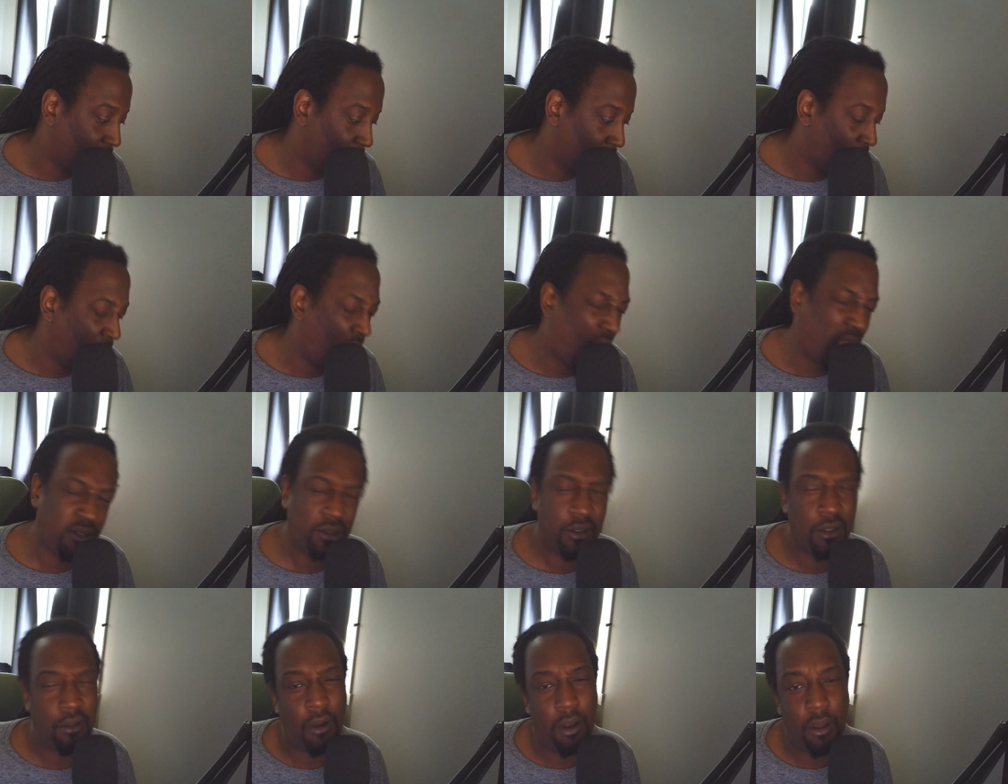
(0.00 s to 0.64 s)

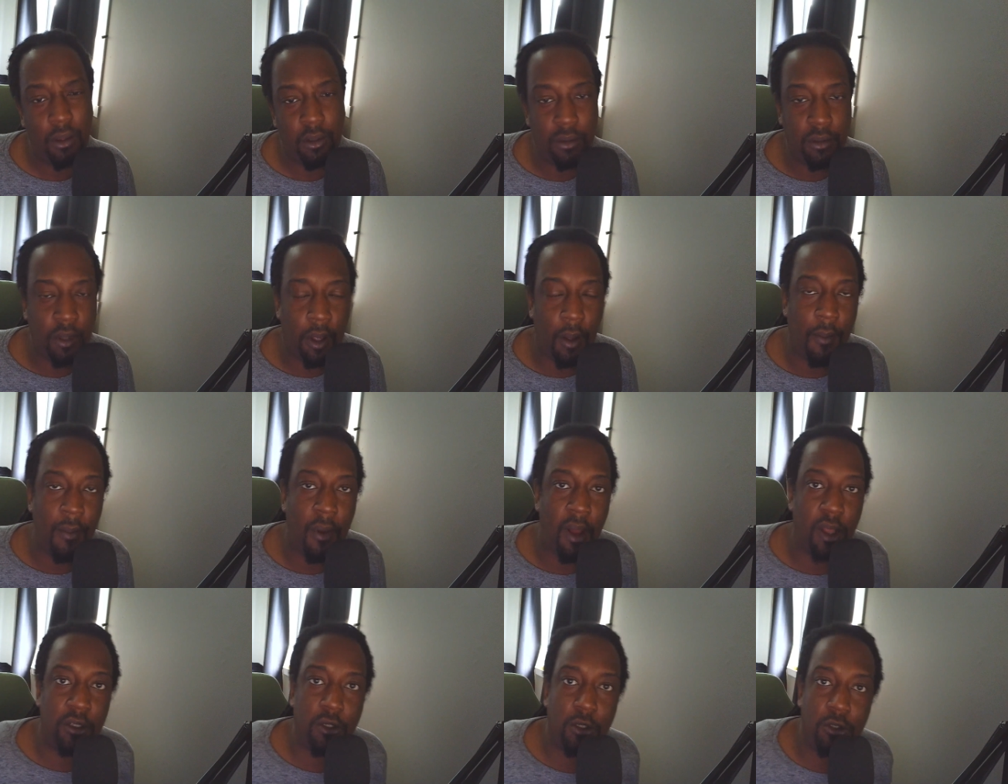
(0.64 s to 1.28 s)
Actually, well,
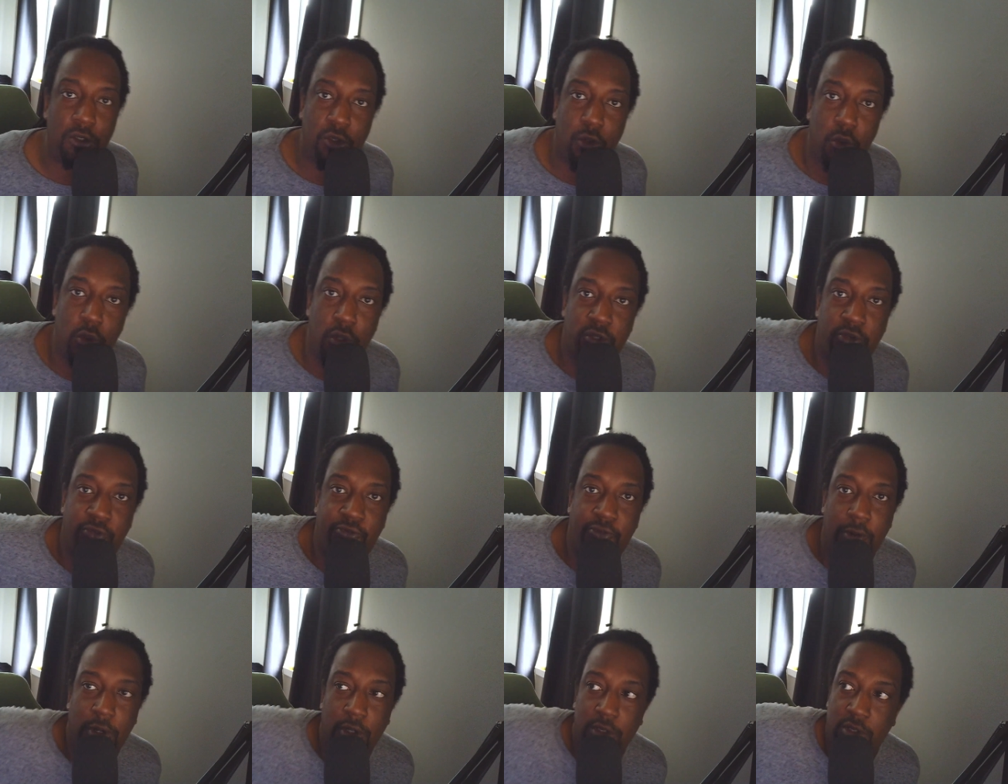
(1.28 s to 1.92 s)
Amadio scores
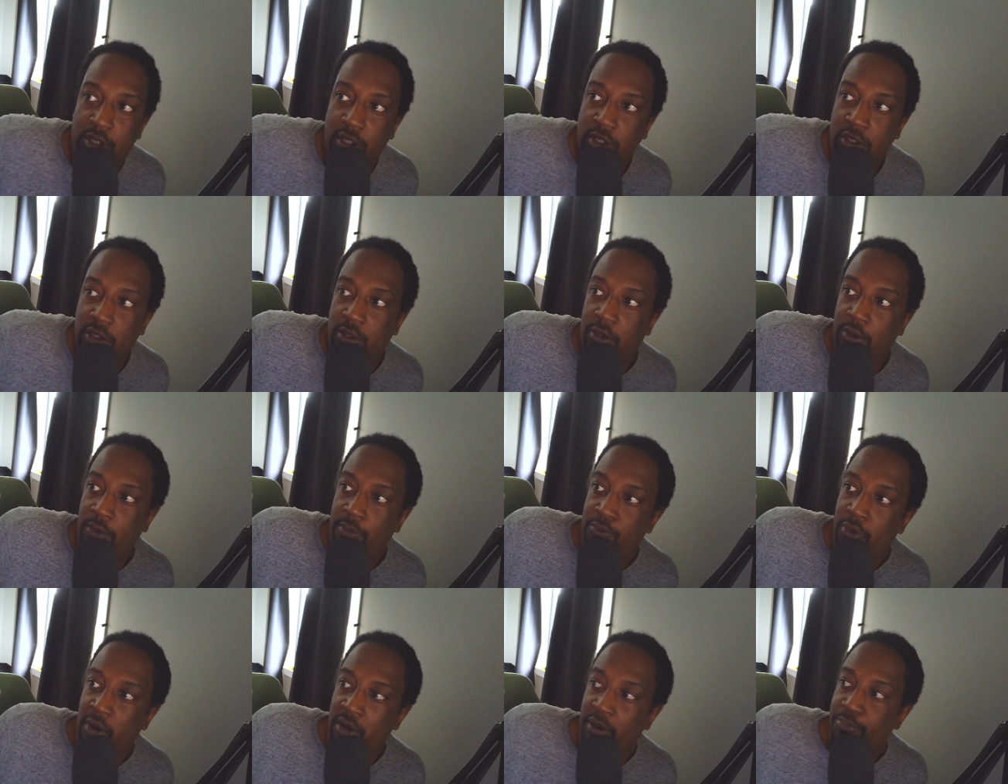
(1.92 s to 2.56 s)
for us. He's
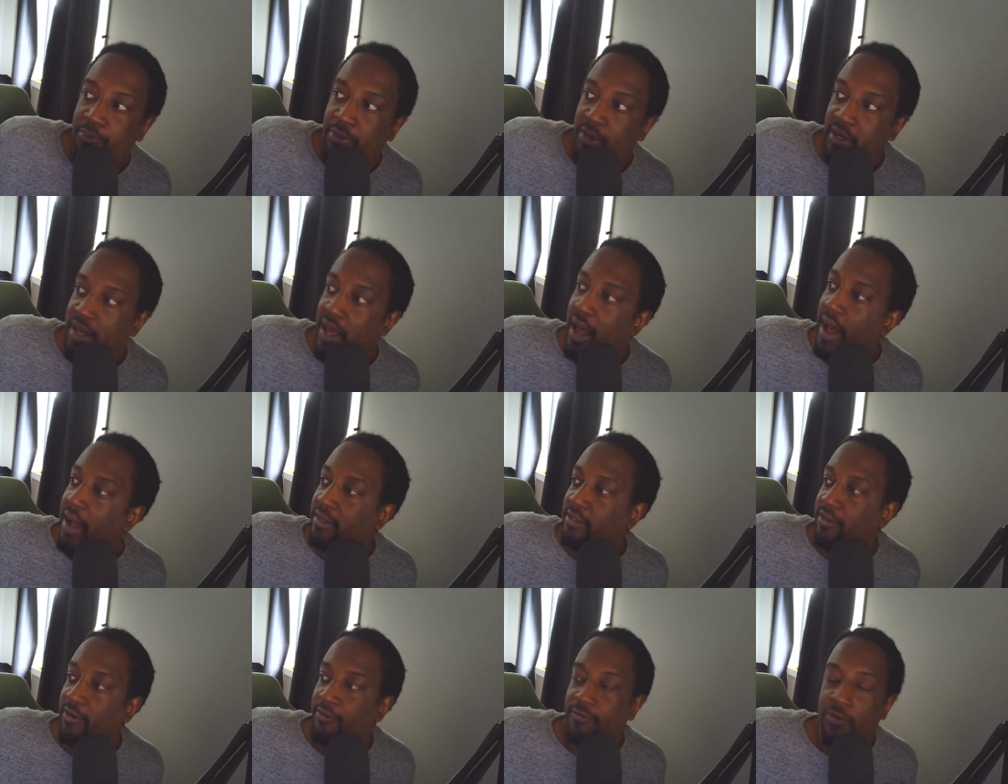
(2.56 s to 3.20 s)
pretty
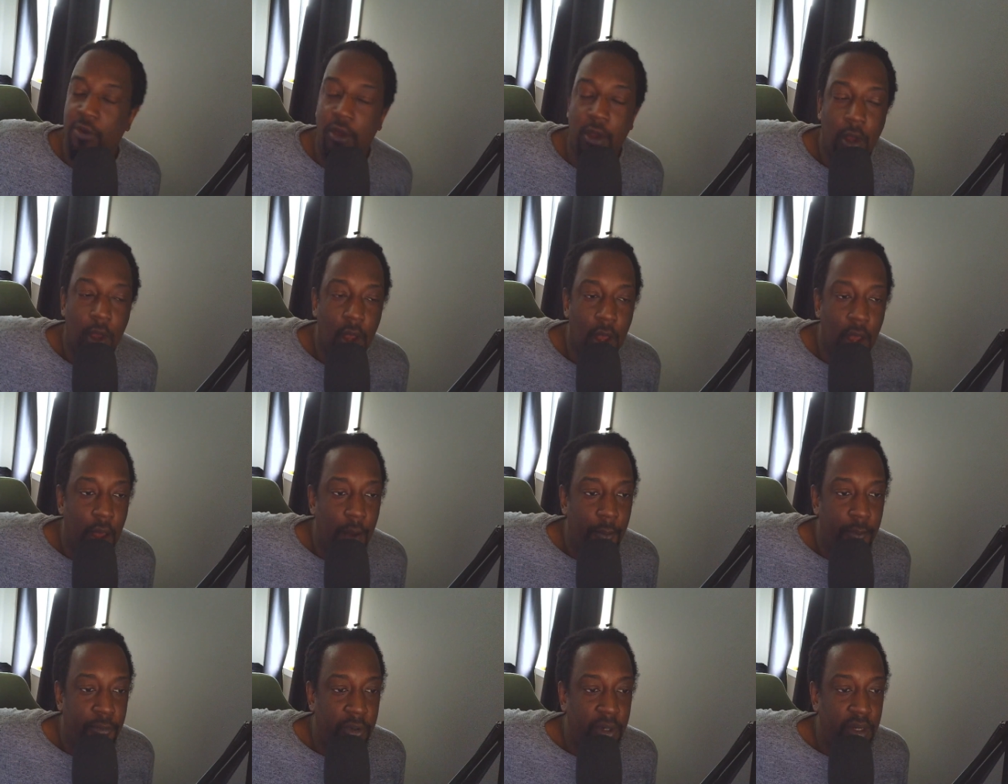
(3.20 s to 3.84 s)
active
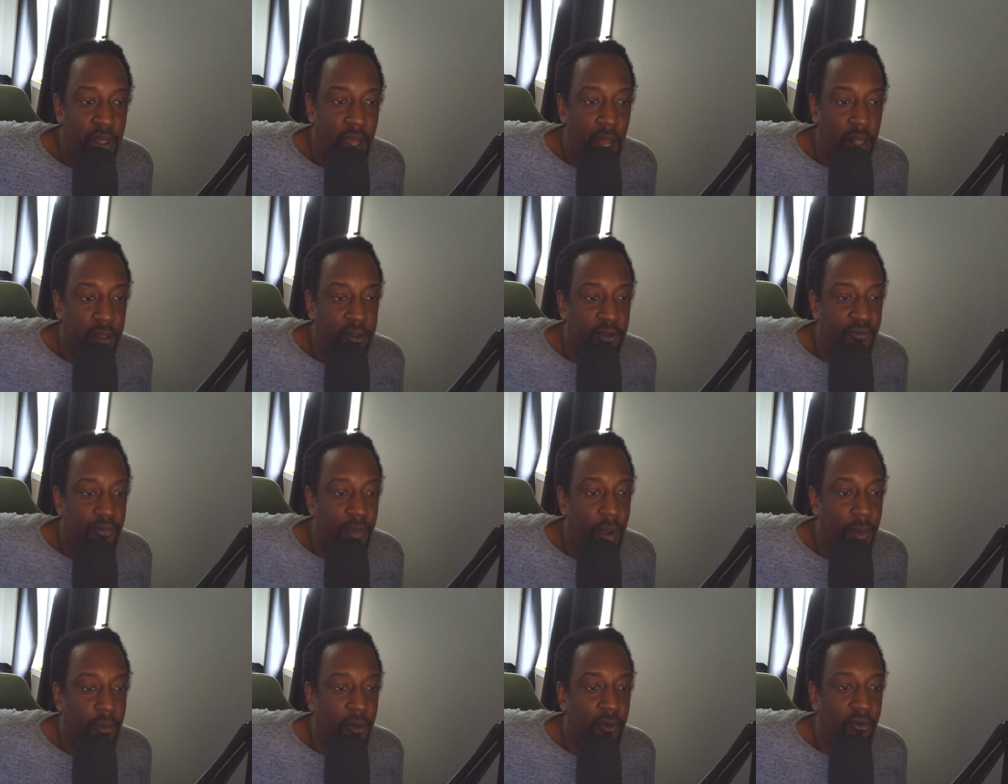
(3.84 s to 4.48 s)

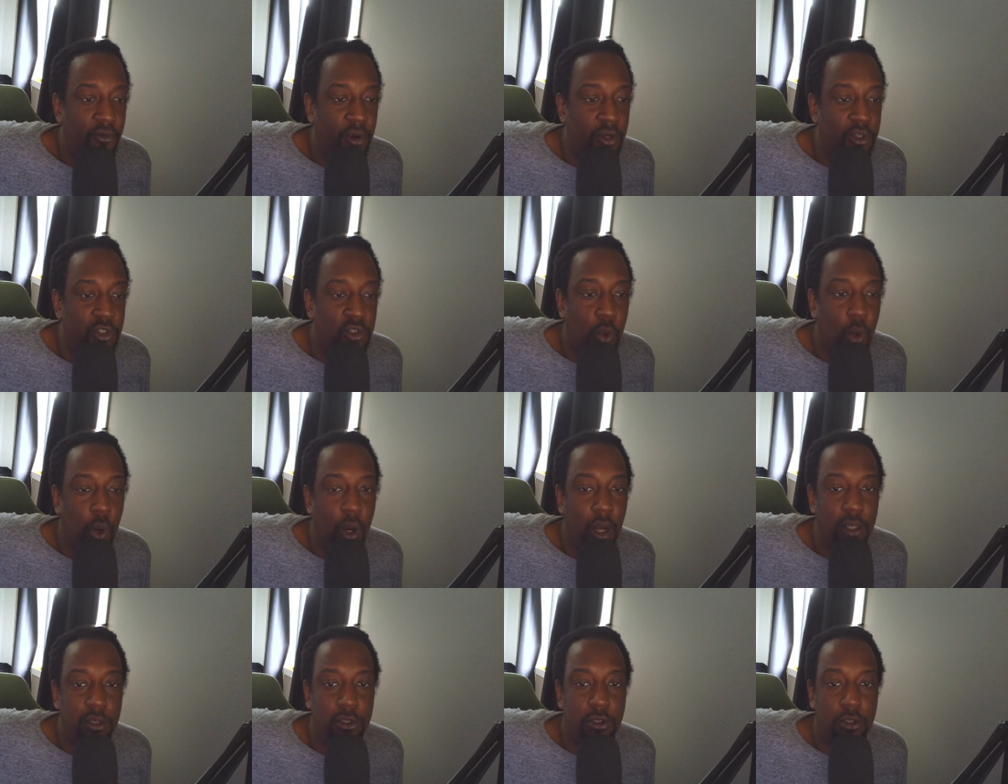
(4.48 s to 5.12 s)
member of our
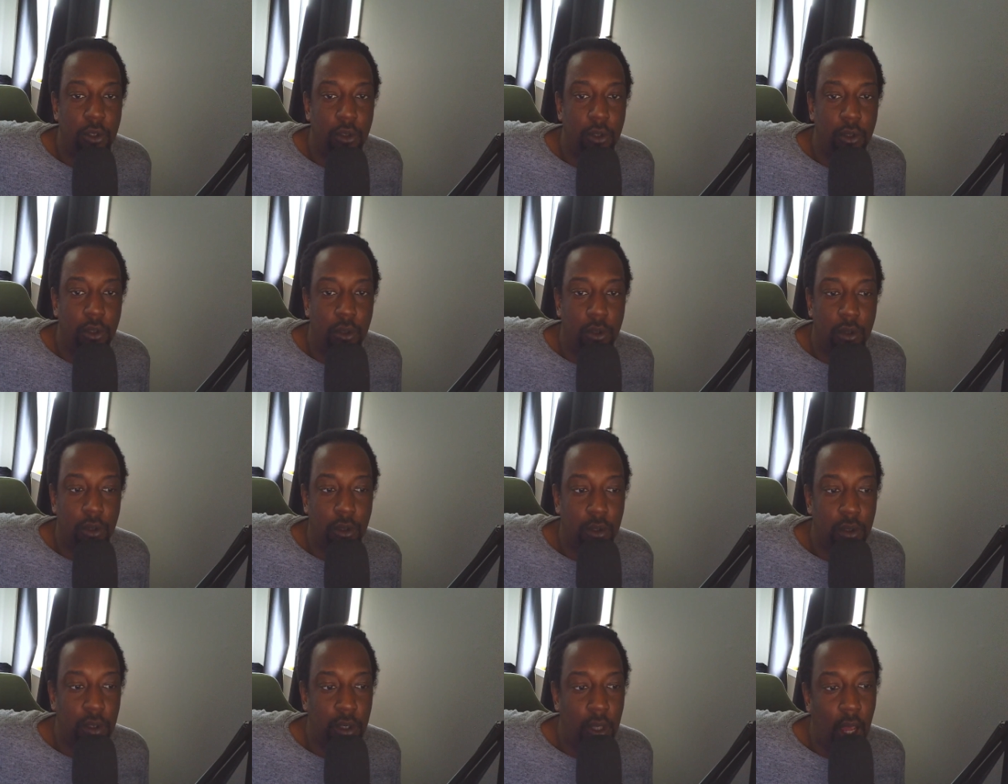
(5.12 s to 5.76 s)
squad.
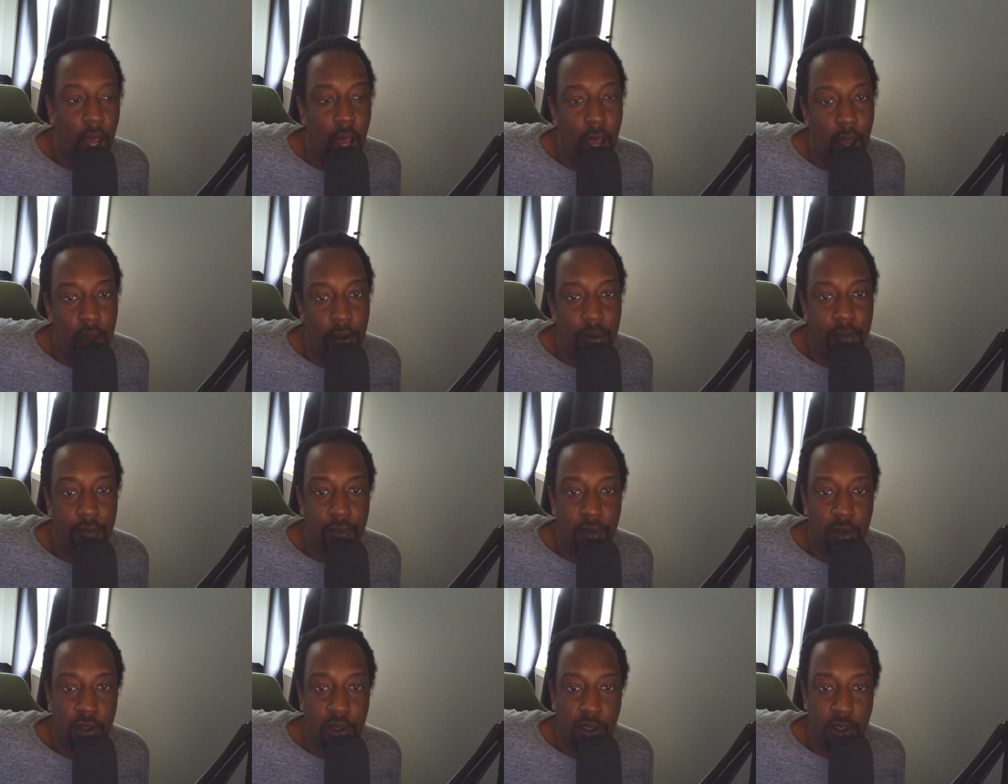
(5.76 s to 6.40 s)
So yeah,
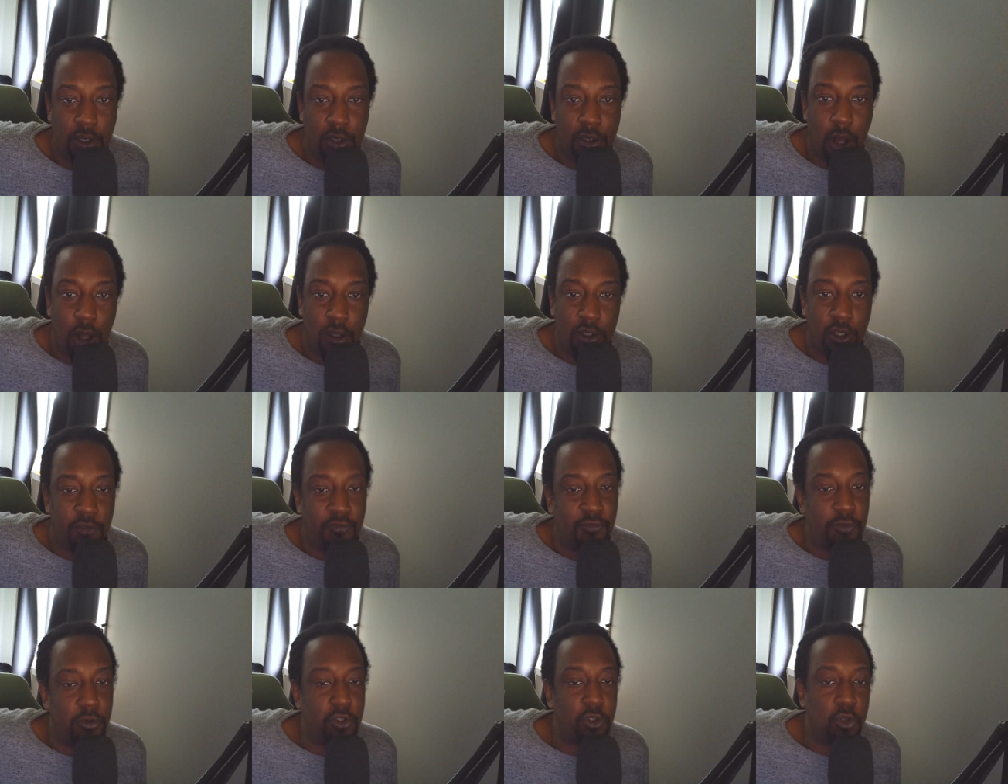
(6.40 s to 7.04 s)
he got
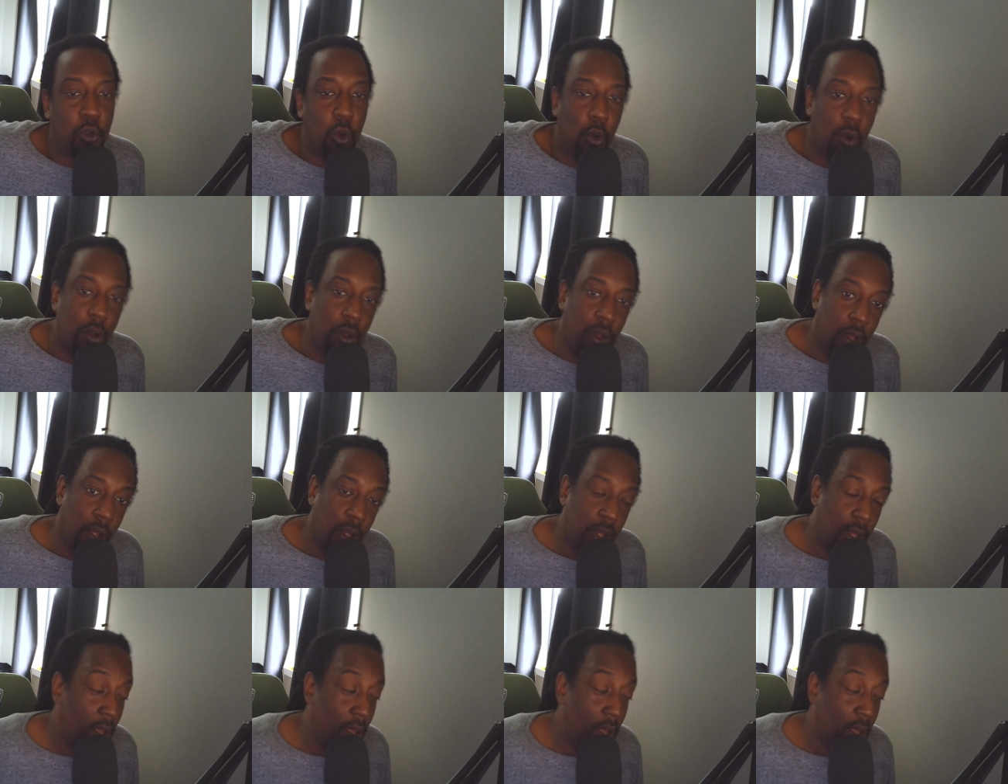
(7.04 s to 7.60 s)
his first goal,